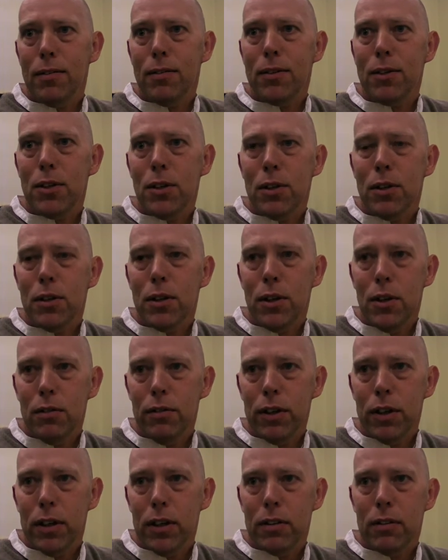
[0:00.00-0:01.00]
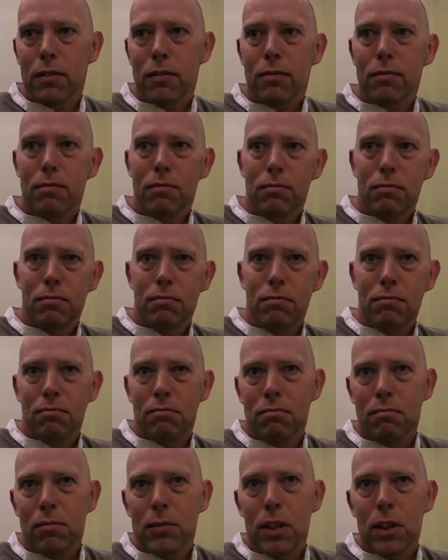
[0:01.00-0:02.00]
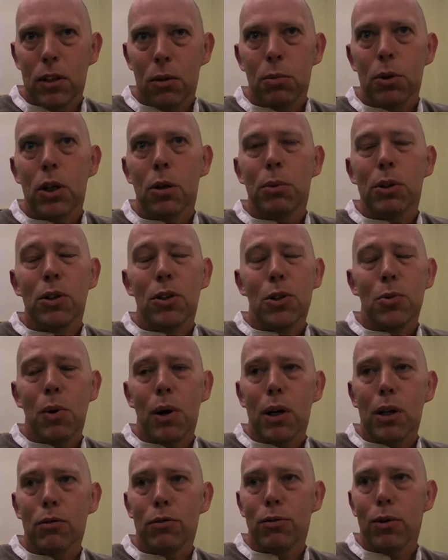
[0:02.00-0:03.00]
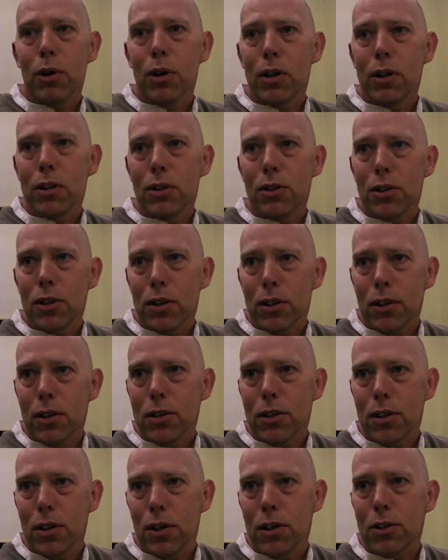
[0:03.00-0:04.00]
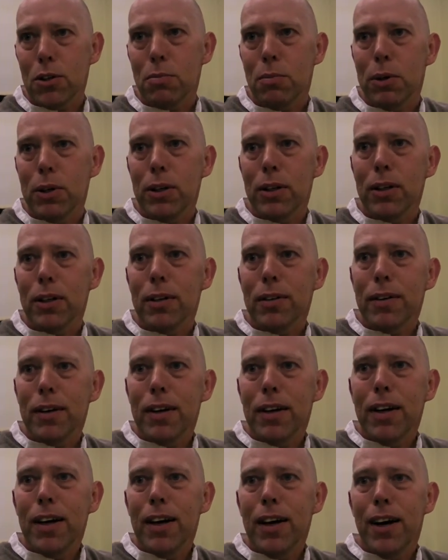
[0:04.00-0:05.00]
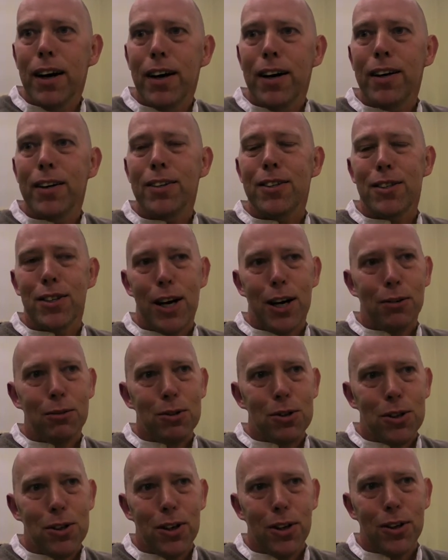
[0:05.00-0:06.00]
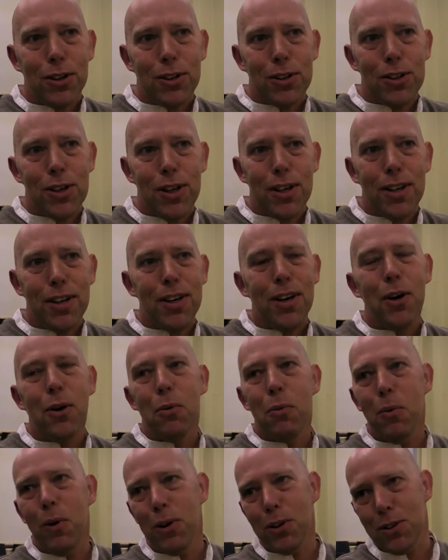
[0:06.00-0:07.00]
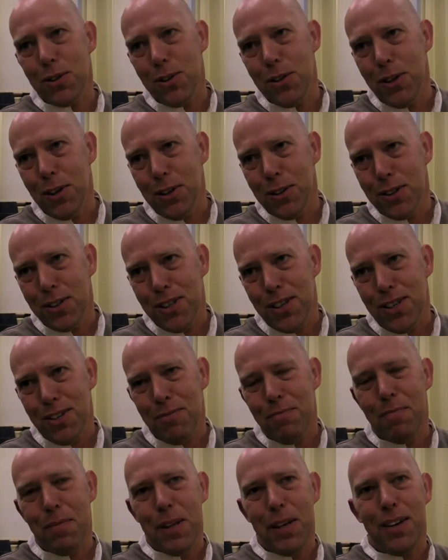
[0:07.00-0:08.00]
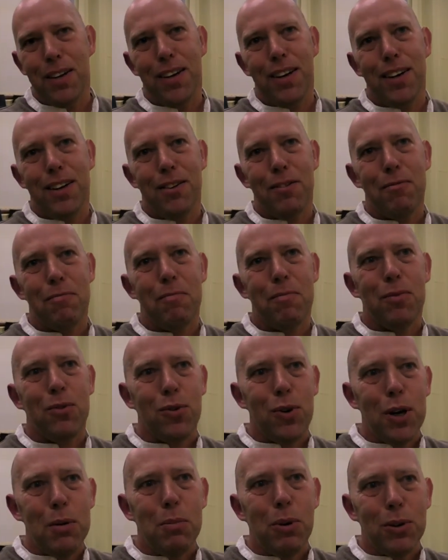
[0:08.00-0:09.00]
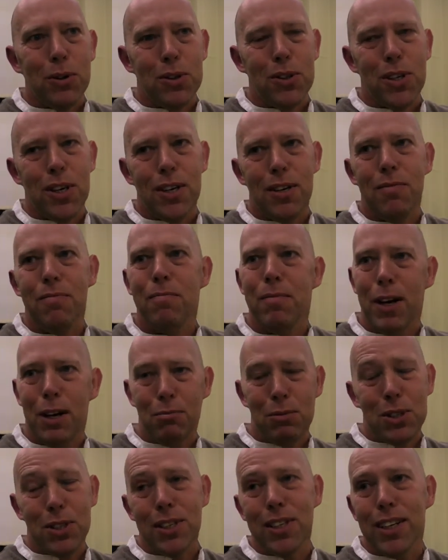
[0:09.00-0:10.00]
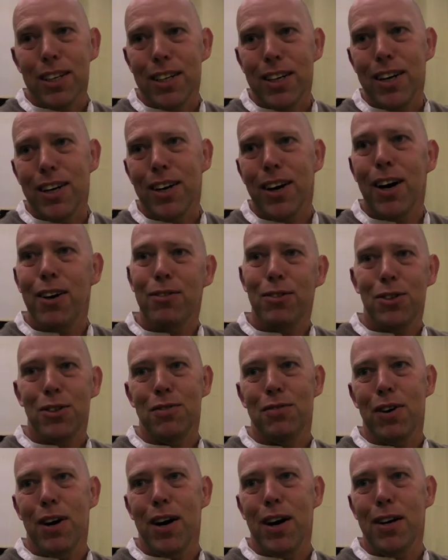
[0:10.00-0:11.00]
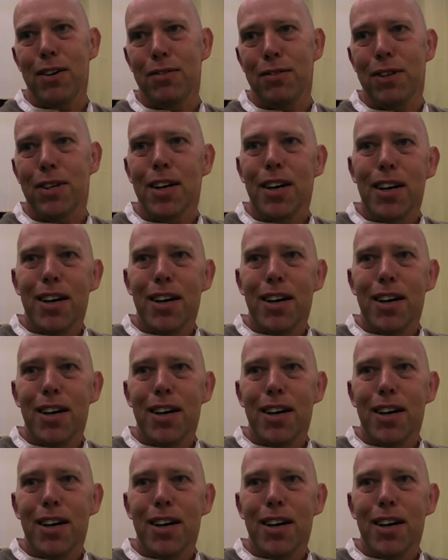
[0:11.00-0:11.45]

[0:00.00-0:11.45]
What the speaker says: to cover at the moment 12 wards across the hospital. Sounds daunting, was daunting. 3 months in, I'm still here, I've survived.